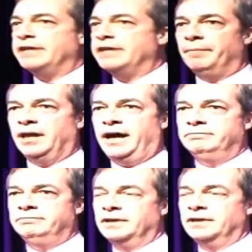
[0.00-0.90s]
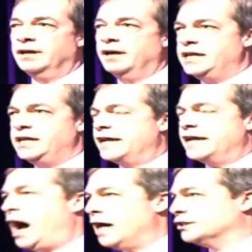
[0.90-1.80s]
the line and he said,
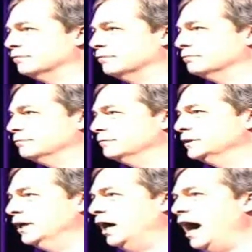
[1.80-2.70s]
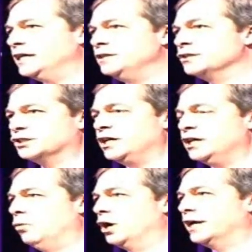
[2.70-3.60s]
Carson, I didn't see
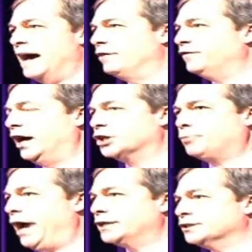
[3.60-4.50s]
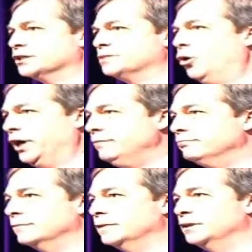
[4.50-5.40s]
you on camouflage practice this morning.
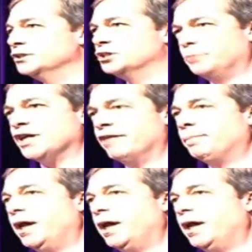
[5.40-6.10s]
To which I replied,